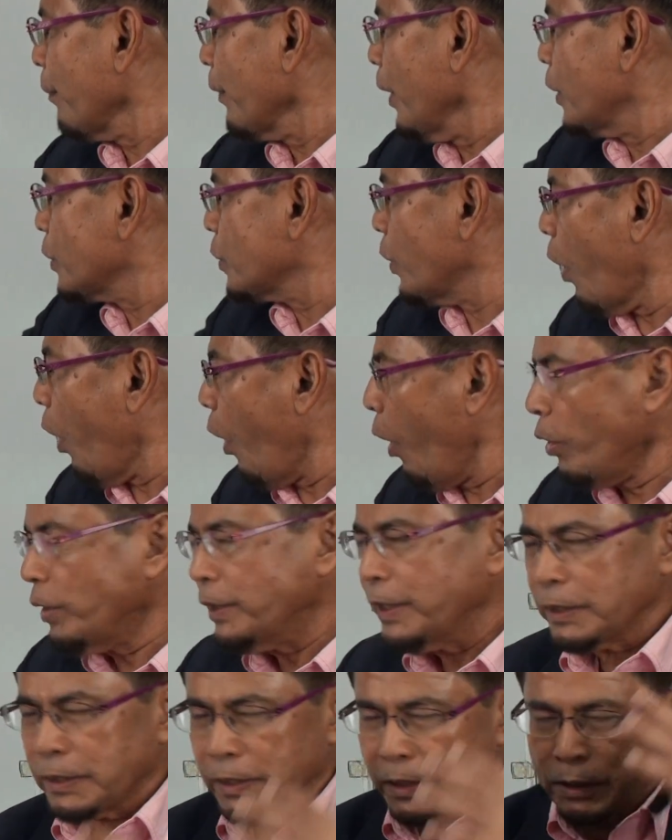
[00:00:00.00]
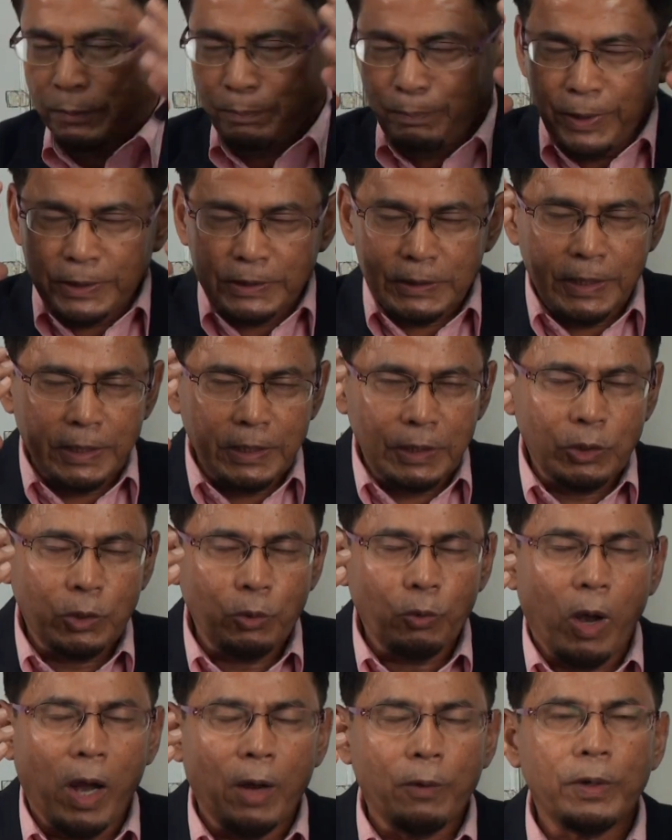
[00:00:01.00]
So all this is built
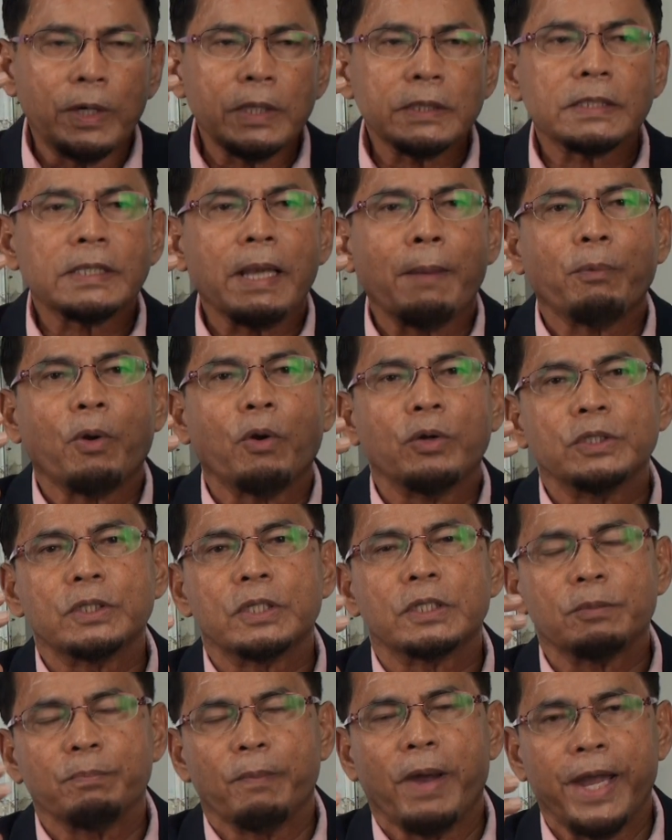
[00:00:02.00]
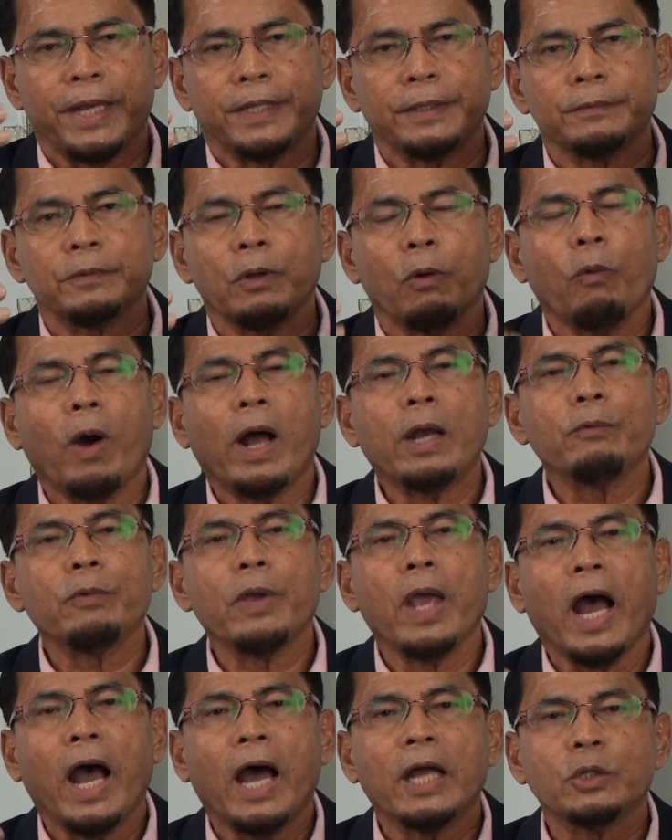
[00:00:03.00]
into our subconscious mind while
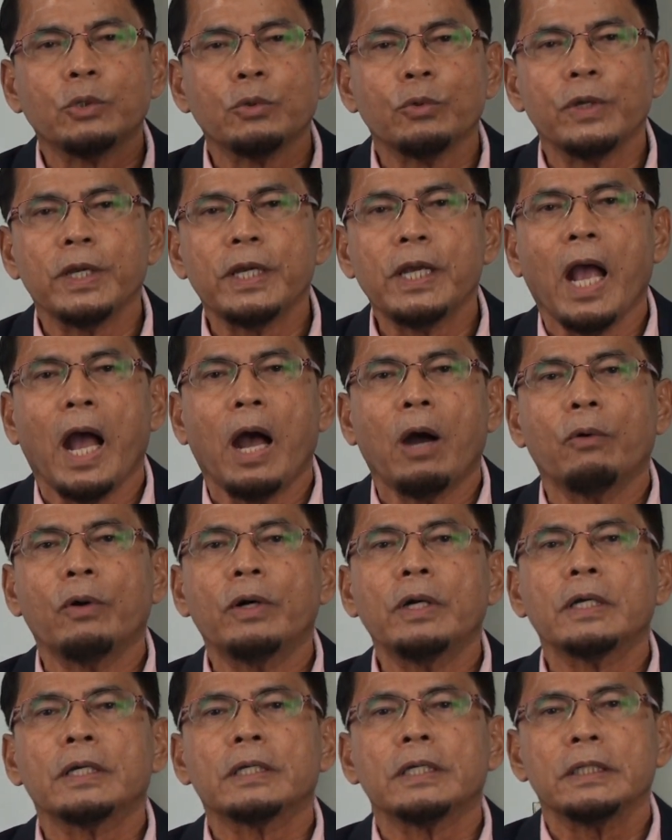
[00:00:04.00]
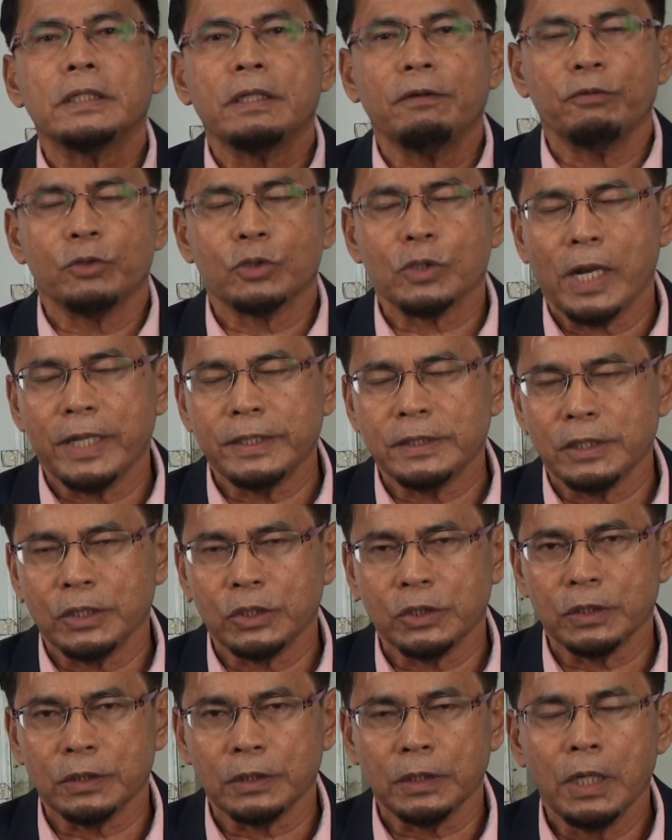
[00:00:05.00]
we are doing our creative
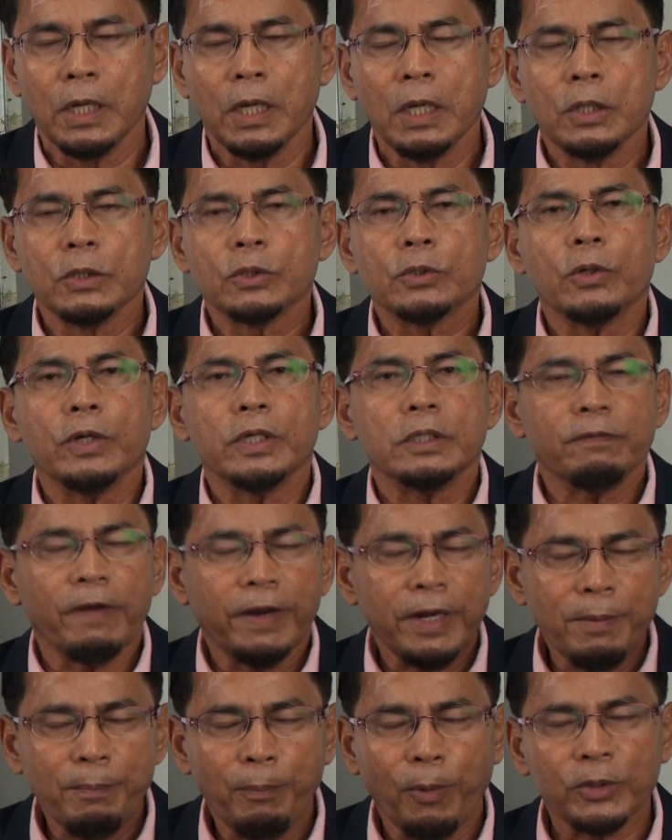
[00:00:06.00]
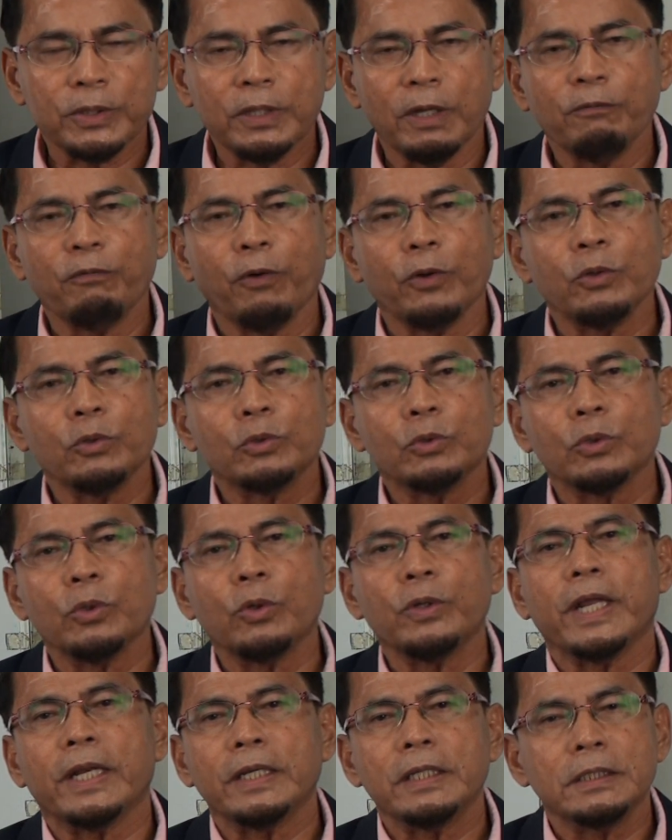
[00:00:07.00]
visualization. So it's very important for you to
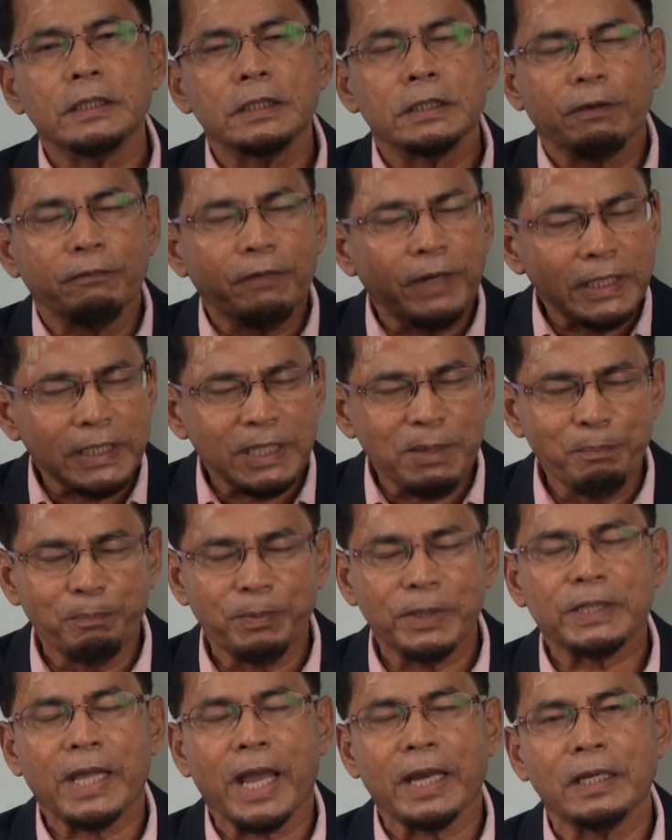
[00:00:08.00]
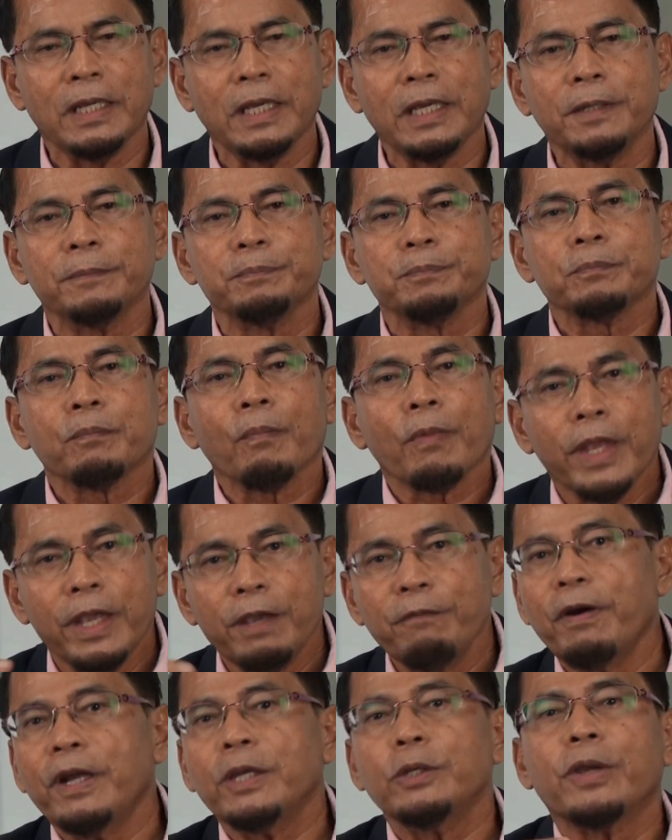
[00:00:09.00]
know that this is a very simple technique.
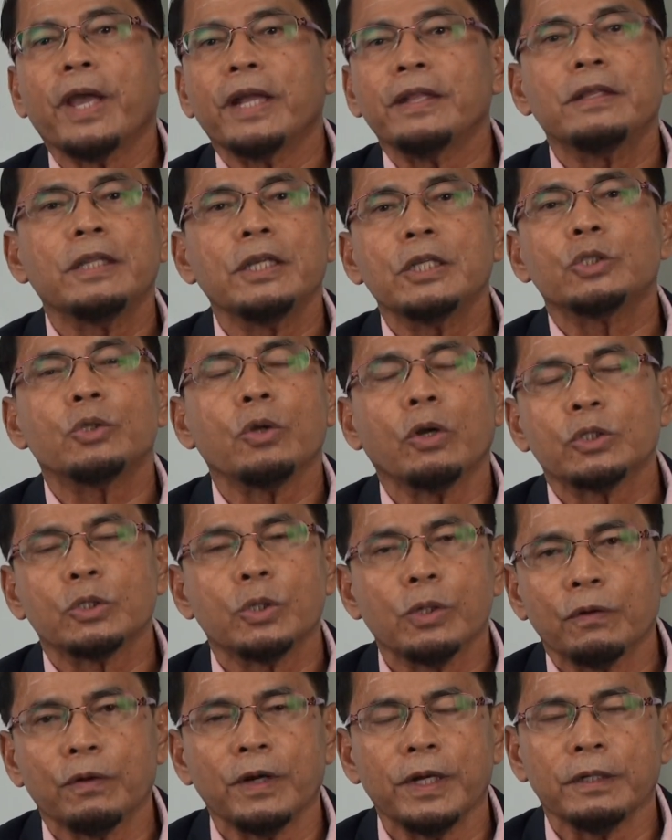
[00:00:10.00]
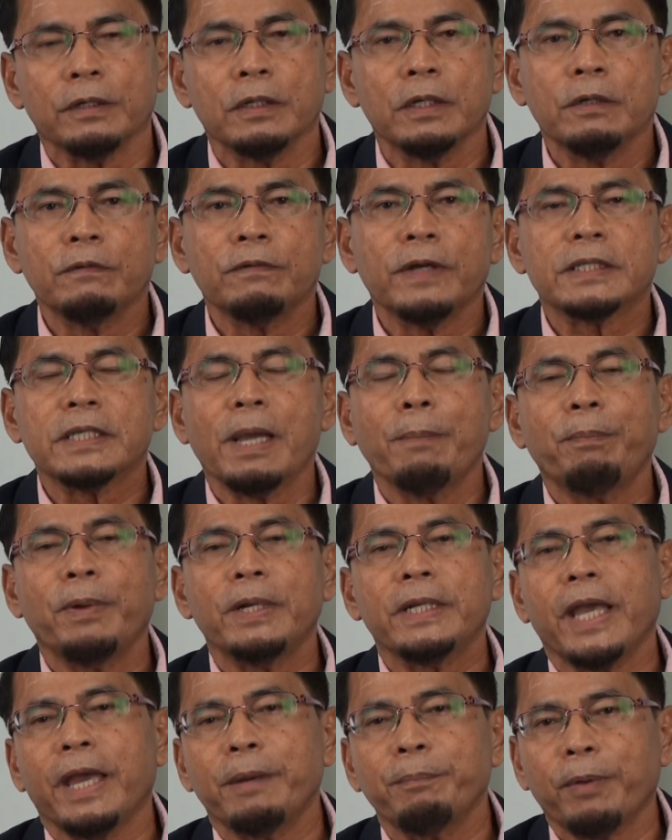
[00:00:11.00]
Even you can teach your children. For example,
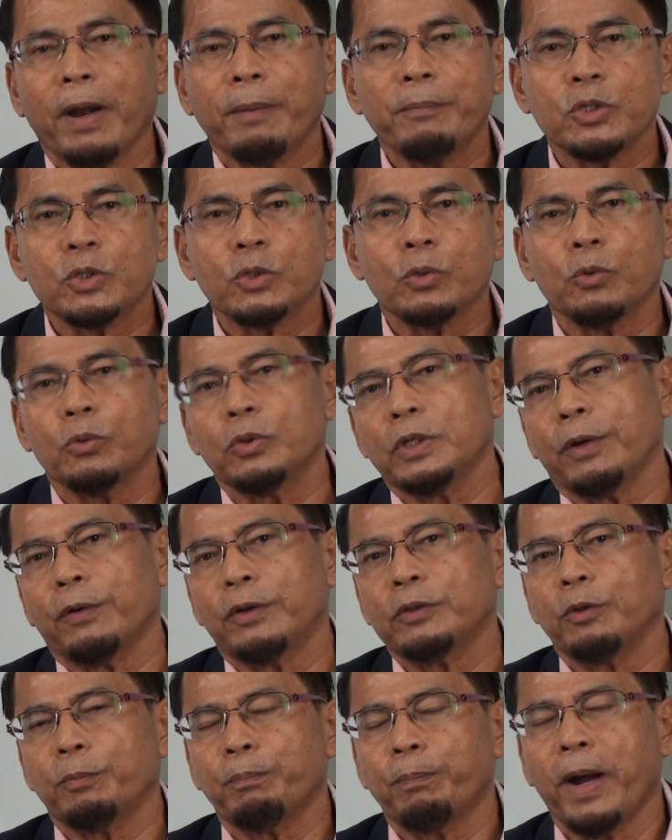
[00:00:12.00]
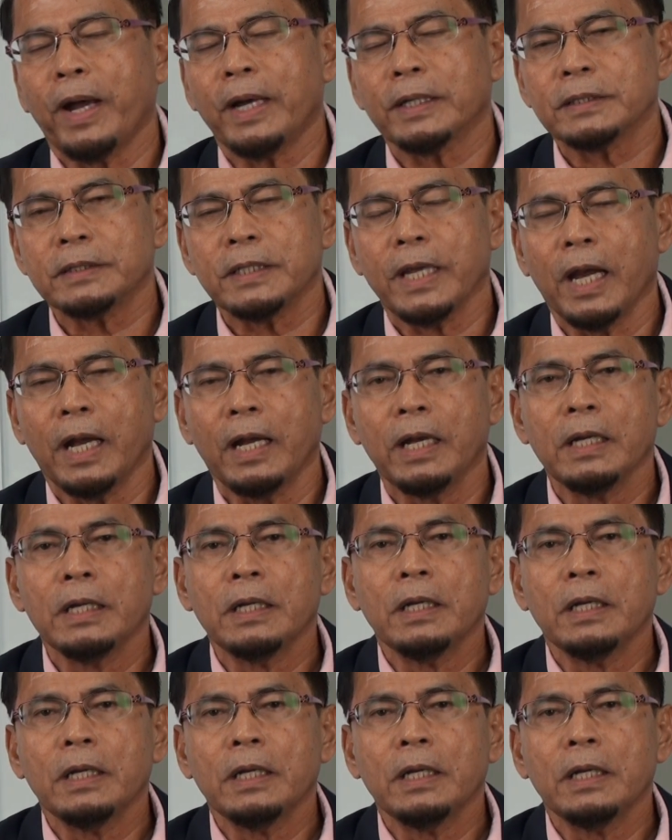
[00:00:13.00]
they are in primary school, they want to pass their